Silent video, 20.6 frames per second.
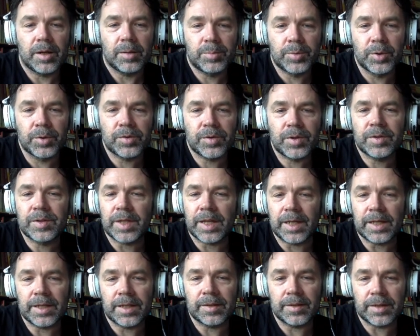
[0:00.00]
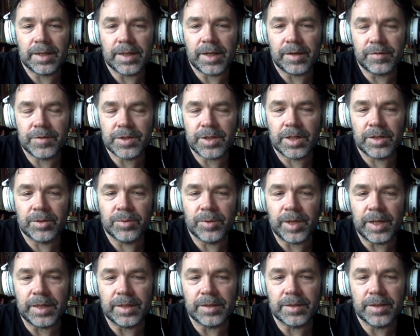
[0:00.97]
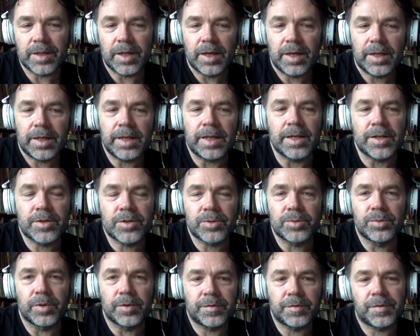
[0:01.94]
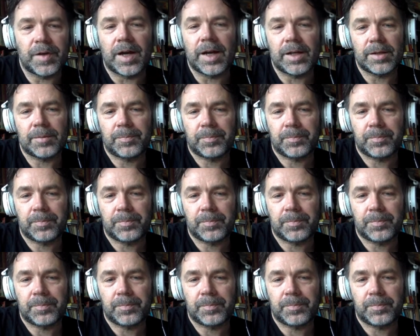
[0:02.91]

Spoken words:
put the data that I've generated into a file.